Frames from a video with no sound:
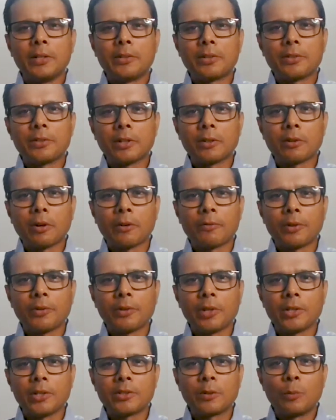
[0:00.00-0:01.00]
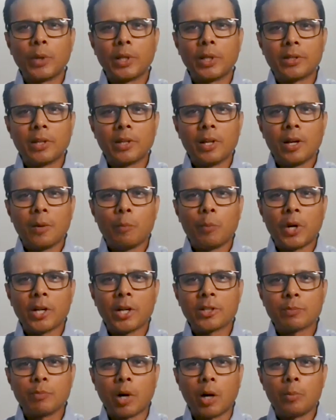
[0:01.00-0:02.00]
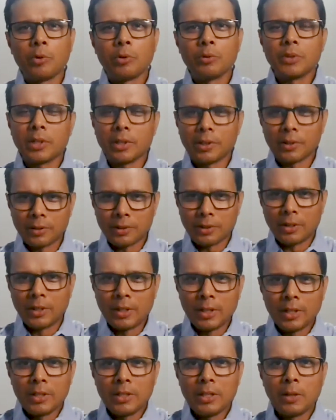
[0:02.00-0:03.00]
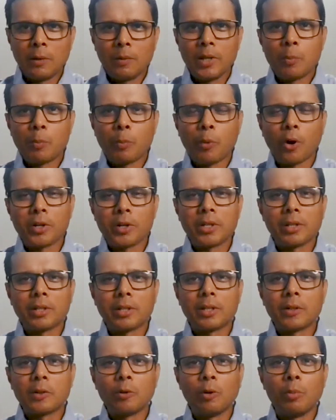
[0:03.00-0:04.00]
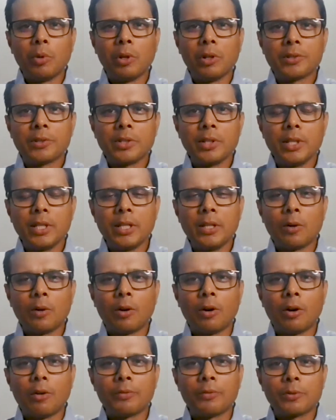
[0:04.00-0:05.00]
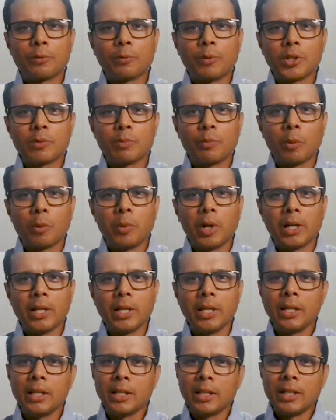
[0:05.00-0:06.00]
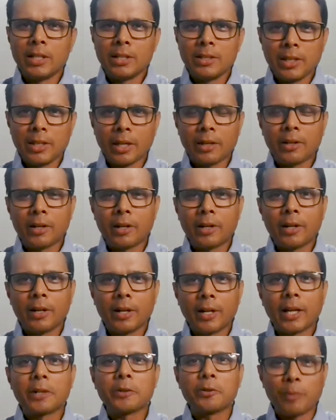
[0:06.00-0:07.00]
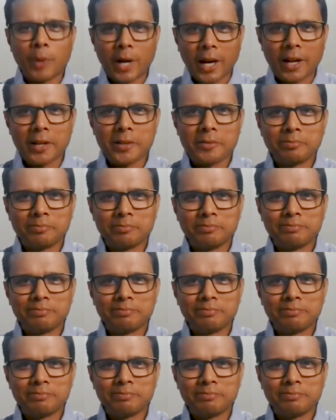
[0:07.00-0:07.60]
interesting conversation with Mahesh Babu, the newly appointed global CEO of Switch Mobility. Take care and goodbye.